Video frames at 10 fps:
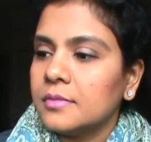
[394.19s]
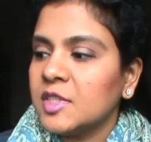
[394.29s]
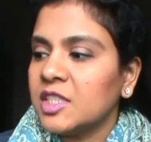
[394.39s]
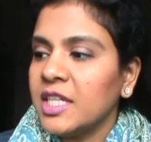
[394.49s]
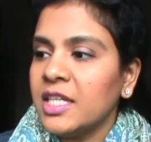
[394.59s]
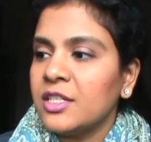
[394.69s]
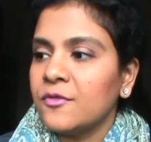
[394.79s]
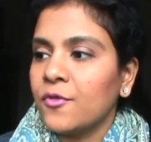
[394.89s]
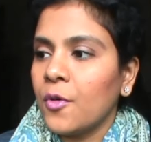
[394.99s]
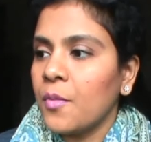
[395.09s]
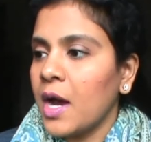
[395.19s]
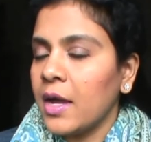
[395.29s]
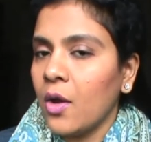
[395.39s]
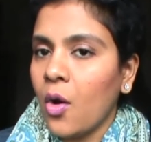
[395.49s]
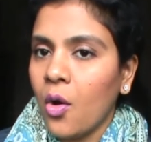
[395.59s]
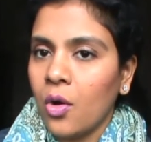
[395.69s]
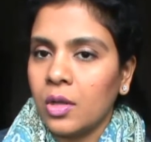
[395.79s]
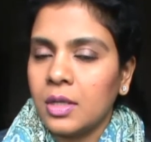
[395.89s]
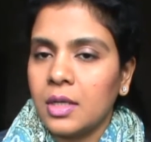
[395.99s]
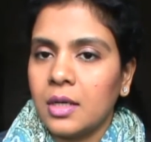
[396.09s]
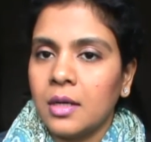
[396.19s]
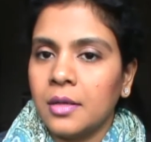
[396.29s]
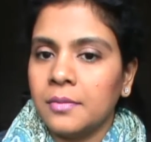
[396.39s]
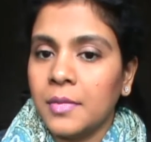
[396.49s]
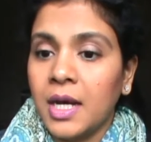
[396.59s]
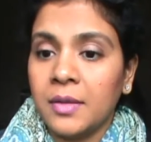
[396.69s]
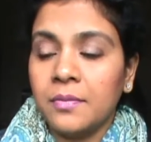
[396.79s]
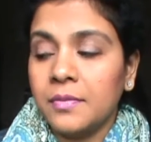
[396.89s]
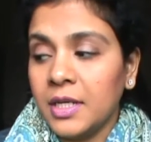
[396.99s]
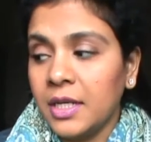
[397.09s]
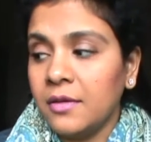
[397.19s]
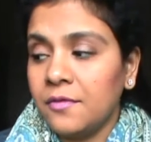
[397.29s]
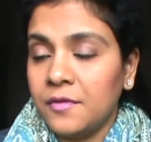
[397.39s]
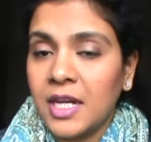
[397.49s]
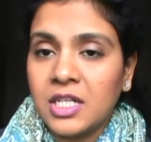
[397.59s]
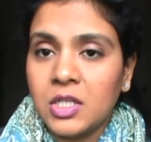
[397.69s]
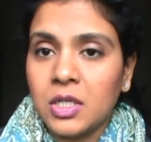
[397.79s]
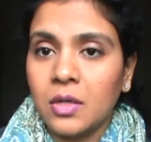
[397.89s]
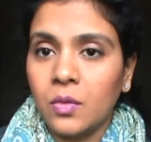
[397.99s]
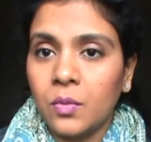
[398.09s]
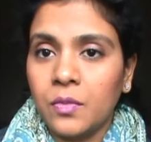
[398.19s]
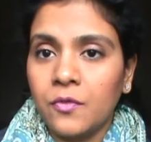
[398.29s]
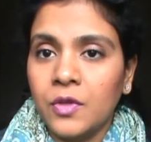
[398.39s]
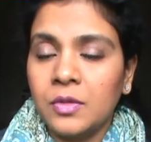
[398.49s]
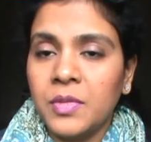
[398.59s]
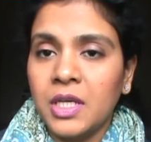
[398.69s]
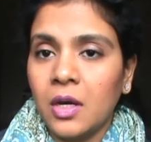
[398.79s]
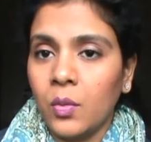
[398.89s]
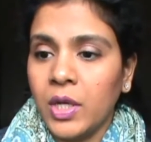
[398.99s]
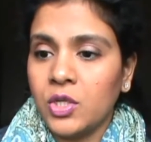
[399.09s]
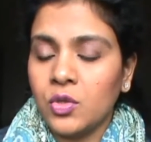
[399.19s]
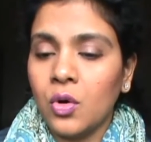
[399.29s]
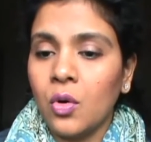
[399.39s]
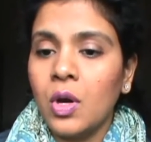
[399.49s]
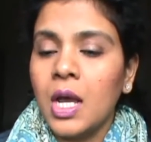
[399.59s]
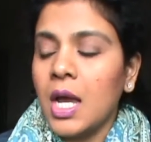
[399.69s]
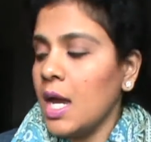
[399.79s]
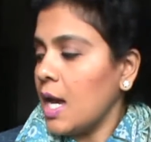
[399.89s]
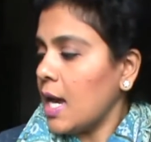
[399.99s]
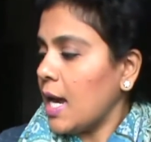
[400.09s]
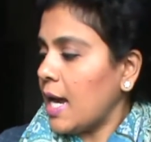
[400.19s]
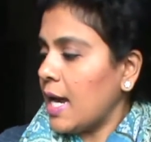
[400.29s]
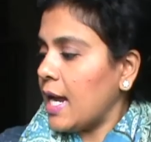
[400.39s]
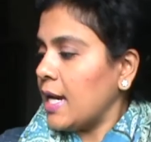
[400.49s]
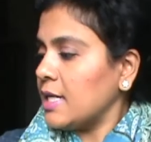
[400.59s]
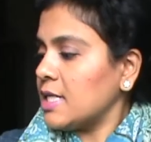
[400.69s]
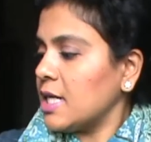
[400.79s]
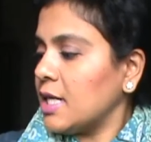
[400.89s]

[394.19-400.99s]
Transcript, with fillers: the things from my haul um, I believe that will be a way to go and